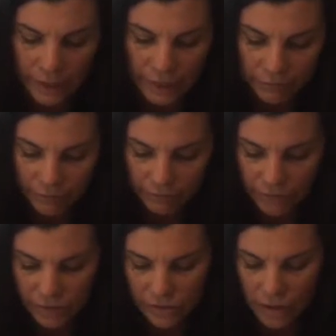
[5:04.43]
If it
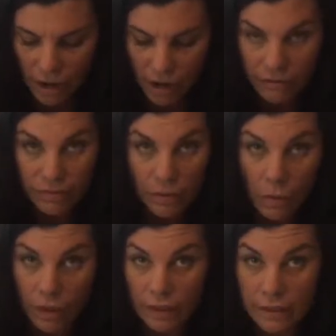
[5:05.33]
feels off and the
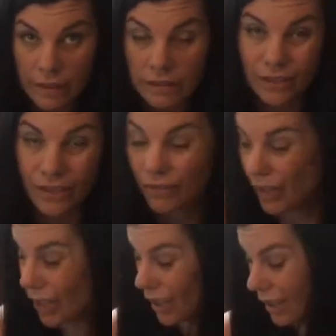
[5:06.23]
quality doesn't look
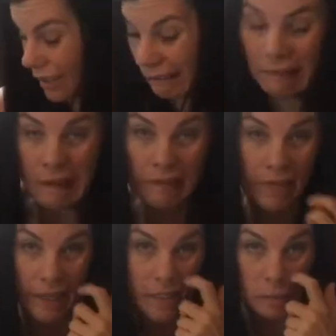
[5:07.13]
very good,
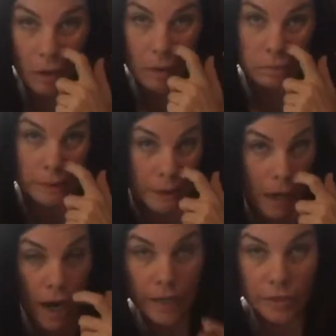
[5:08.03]
then it's probably
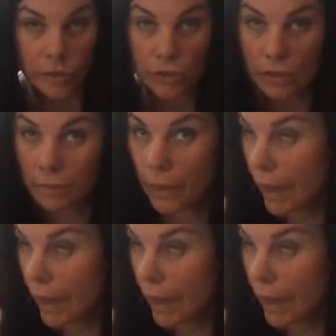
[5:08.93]
not and you shouldn't buy